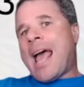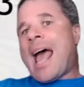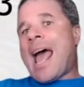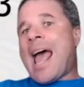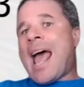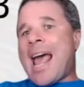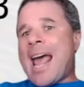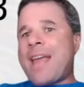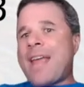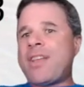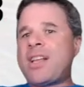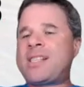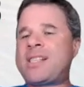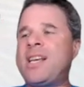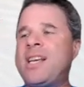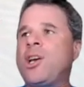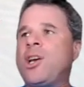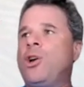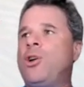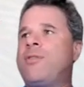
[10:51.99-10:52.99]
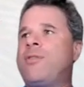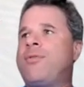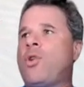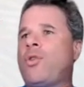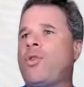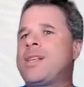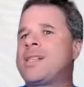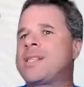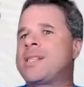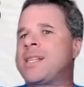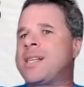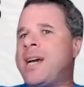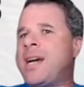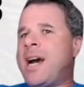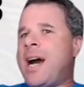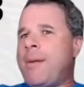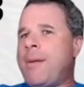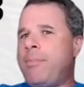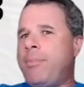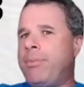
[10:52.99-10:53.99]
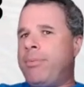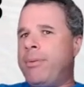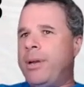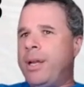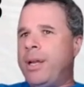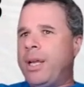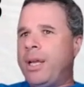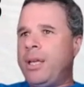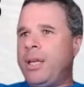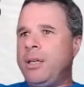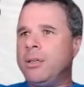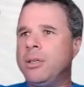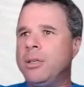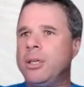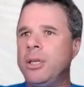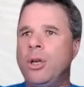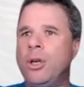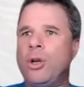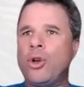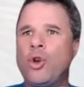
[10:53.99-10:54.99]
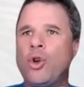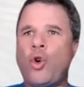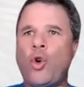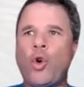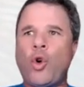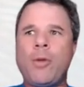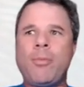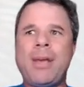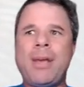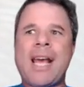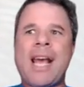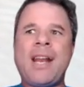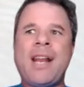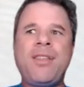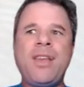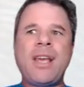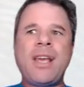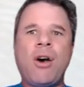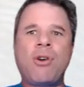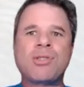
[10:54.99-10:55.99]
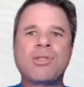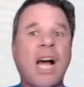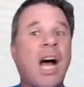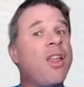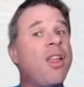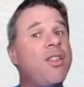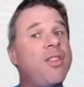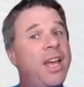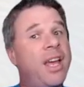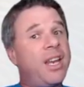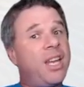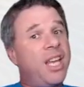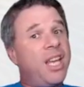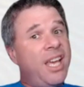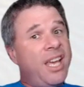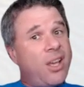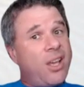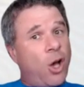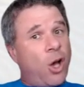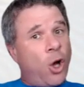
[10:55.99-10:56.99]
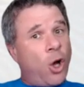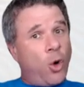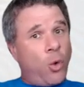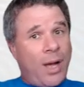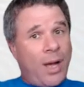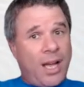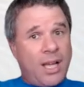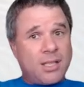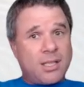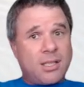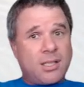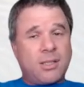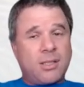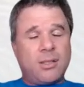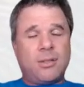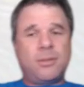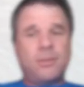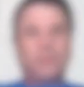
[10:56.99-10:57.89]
And the ticker code for this company, would it be anything else other than EOS?